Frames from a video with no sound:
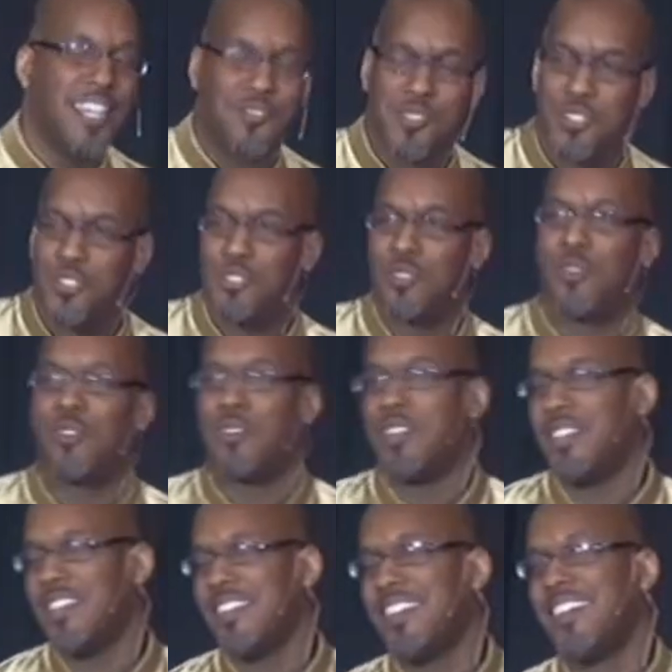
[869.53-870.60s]
of the
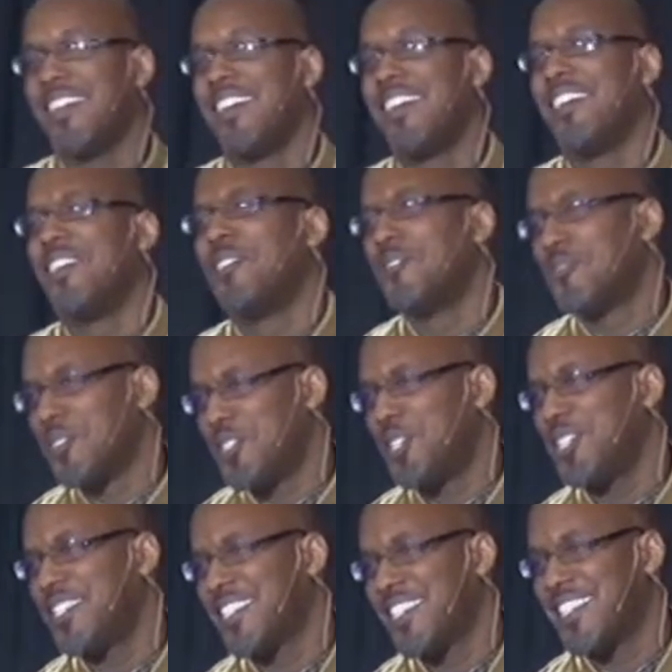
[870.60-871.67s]
story for
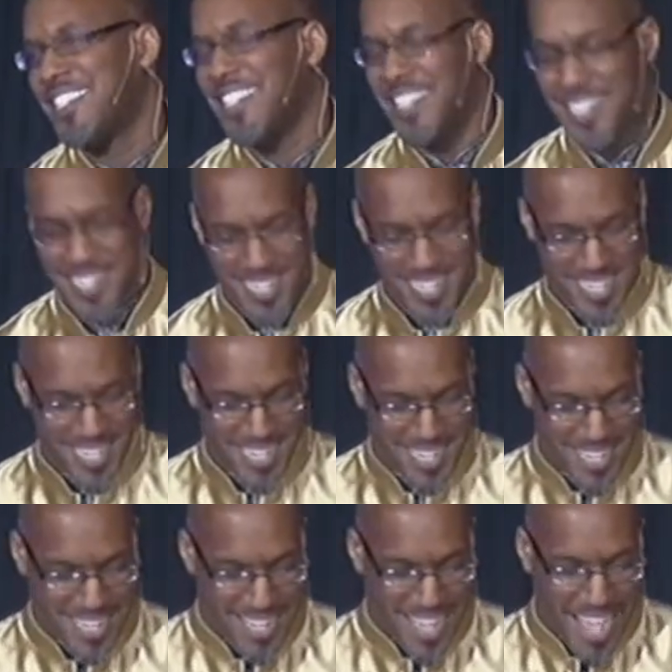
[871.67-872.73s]
Jesus.
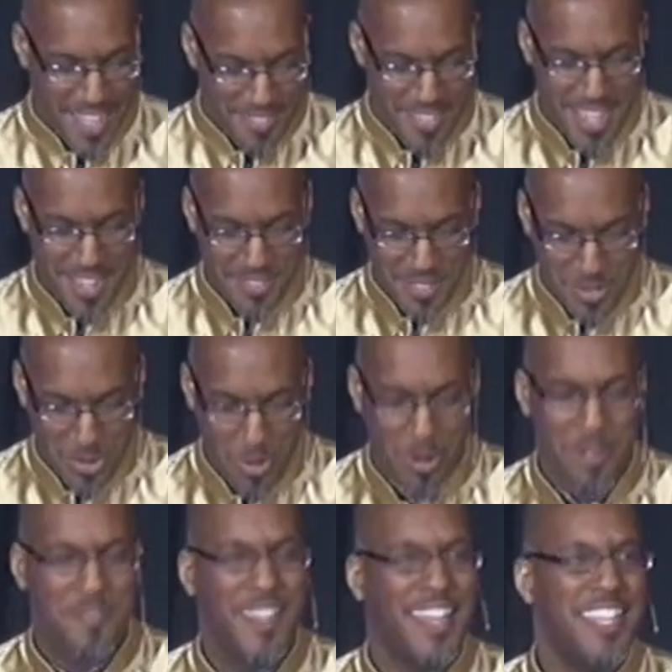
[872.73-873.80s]
I thank the
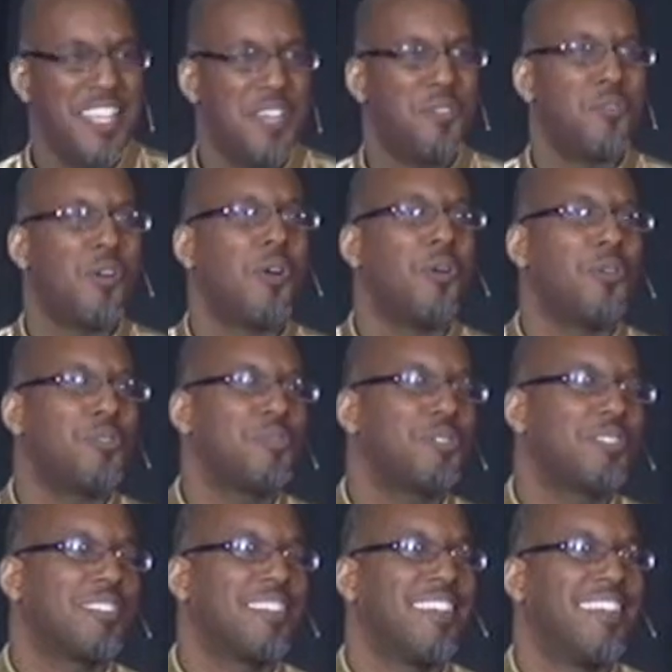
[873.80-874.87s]
Lord that he
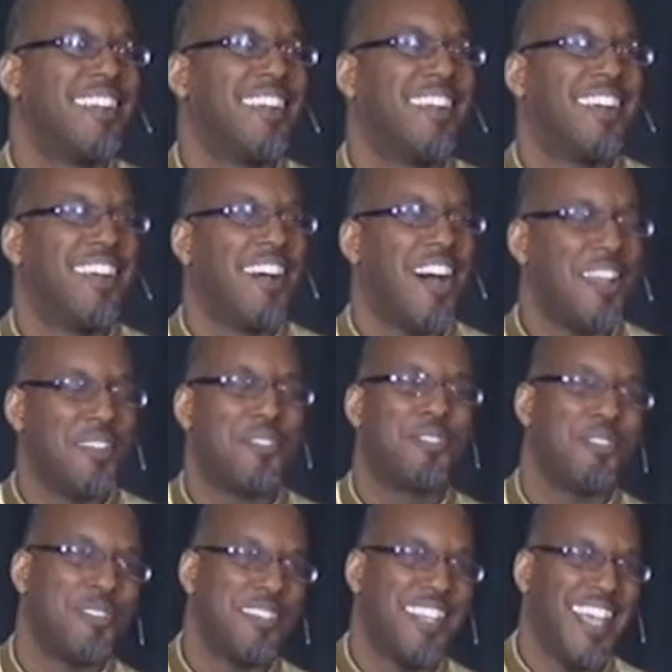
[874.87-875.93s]
arose on the
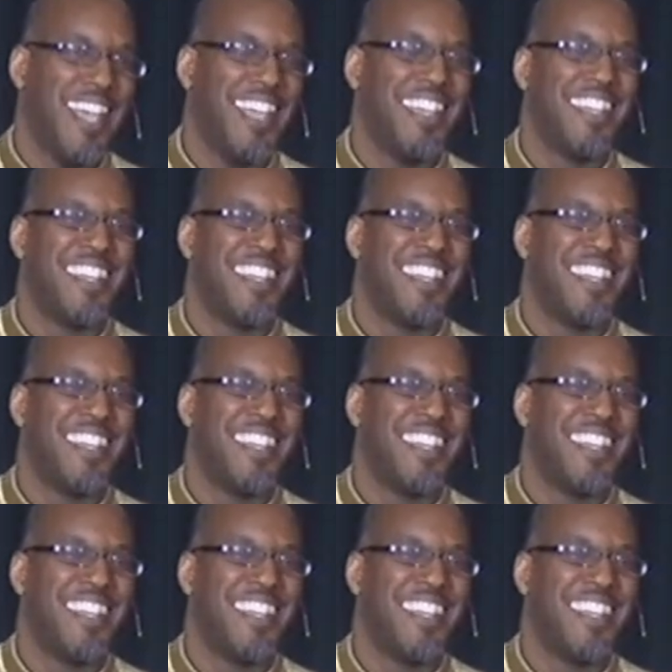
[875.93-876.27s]
third day.